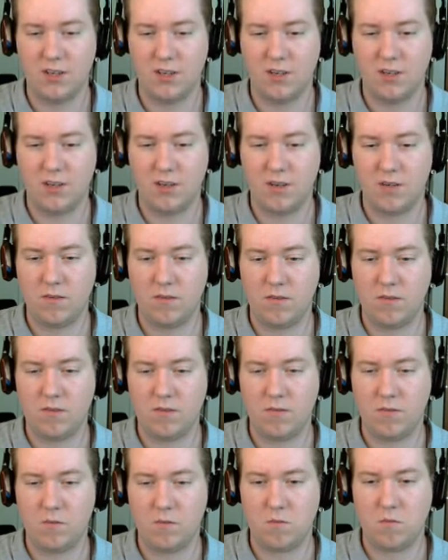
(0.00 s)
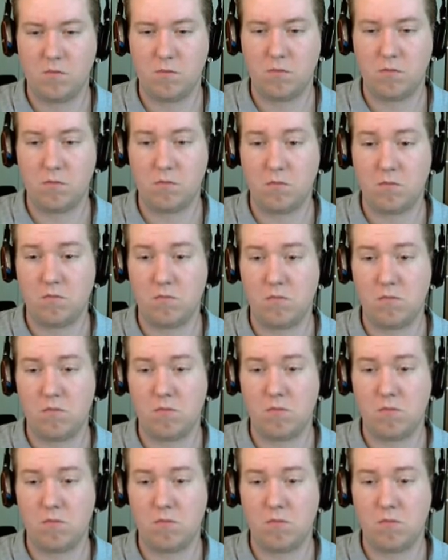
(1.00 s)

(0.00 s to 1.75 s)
(silence)